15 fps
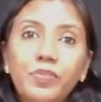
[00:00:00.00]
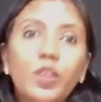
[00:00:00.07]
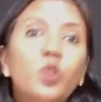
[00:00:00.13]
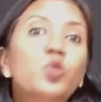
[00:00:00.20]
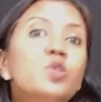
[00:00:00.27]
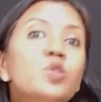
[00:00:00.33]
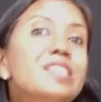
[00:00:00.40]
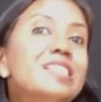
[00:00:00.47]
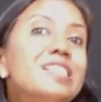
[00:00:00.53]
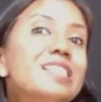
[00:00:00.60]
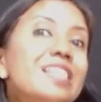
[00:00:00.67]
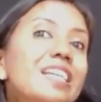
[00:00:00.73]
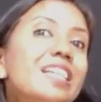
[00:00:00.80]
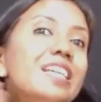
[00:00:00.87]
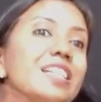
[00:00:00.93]
who
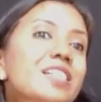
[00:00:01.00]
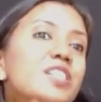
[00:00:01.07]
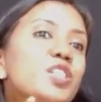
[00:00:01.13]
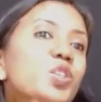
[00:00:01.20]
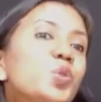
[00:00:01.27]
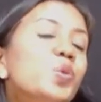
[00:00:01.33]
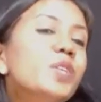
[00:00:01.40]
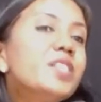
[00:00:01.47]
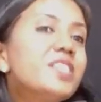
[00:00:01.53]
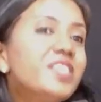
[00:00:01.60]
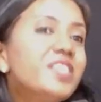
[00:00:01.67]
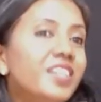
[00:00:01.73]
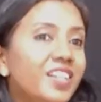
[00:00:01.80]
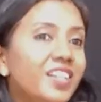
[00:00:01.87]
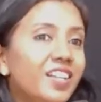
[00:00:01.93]
sees you in
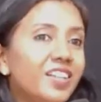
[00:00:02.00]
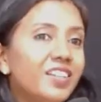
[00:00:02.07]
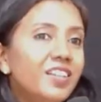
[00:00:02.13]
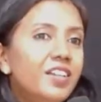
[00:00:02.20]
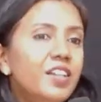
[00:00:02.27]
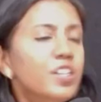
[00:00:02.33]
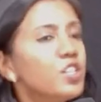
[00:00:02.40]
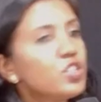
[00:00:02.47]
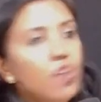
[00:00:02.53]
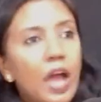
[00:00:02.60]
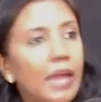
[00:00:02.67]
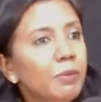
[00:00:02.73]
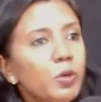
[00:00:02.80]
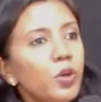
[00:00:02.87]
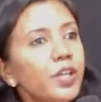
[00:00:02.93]
secret. So
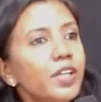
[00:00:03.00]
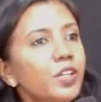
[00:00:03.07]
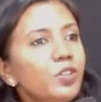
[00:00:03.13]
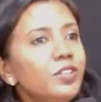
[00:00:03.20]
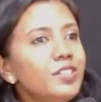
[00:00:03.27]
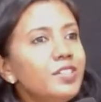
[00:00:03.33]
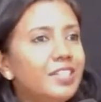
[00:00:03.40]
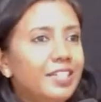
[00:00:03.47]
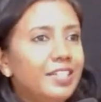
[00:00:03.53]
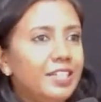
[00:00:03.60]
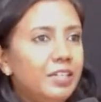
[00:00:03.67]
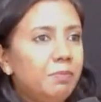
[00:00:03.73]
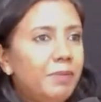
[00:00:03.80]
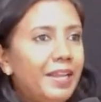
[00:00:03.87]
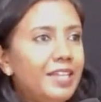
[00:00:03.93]
I'm going into the
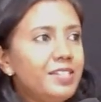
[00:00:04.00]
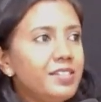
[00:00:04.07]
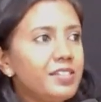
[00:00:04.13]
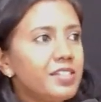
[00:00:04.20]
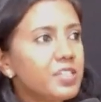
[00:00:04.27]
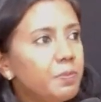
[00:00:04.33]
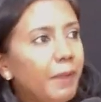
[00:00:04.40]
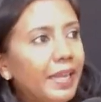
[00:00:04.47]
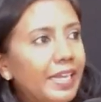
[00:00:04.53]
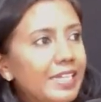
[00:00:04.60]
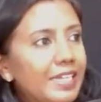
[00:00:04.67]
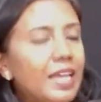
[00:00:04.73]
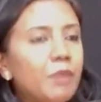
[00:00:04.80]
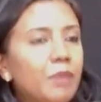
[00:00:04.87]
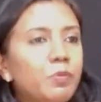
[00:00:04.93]
secret place, spending
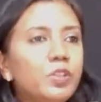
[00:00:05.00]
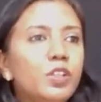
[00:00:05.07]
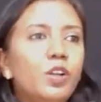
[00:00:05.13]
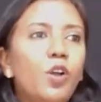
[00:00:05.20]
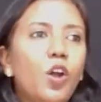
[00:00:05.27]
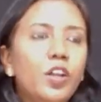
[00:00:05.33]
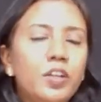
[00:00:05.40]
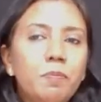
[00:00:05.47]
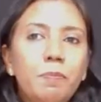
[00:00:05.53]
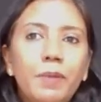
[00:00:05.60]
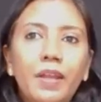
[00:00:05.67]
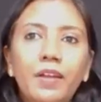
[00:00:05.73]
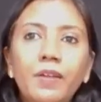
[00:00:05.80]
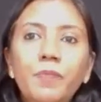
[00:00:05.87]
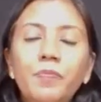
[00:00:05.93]
time with the Lord in
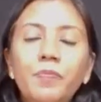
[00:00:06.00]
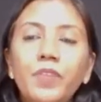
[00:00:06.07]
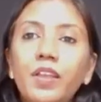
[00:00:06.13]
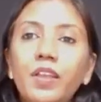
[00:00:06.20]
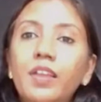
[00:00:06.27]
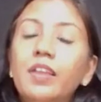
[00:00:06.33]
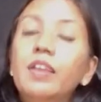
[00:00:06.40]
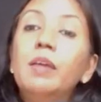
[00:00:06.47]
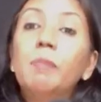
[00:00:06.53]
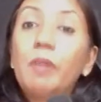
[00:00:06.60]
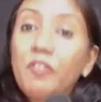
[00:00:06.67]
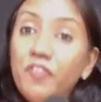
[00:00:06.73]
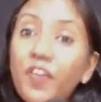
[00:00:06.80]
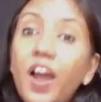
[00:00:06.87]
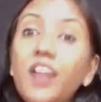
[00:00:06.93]
prayer. My
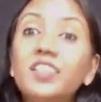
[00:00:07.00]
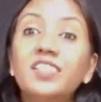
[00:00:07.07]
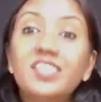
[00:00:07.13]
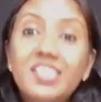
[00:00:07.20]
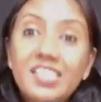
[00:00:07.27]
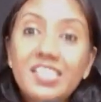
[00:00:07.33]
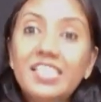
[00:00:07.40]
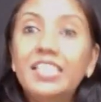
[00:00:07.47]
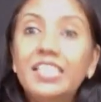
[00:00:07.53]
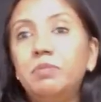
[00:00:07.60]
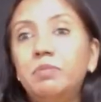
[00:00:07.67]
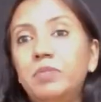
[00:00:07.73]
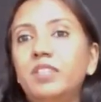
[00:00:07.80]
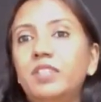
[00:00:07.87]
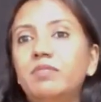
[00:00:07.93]
Father is seeing
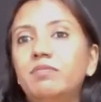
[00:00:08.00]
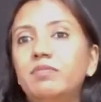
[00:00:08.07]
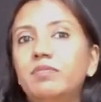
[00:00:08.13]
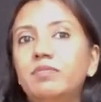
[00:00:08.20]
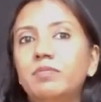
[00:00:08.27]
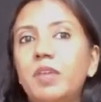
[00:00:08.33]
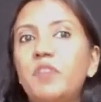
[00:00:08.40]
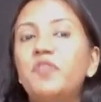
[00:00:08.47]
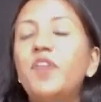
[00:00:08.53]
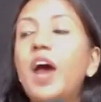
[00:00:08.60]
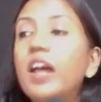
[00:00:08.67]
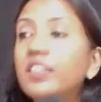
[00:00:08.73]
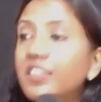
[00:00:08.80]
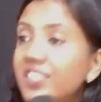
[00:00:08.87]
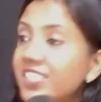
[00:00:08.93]
me. My
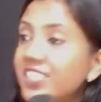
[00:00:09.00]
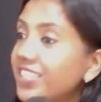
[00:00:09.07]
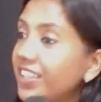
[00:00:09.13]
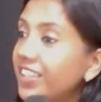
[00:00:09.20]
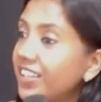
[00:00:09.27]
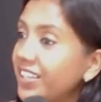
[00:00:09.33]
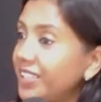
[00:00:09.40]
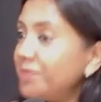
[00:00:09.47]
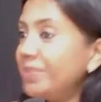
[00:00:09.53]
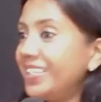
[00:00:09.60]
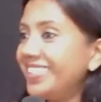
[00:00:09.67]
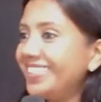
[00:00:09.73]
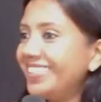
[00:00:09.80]
father is hearing me.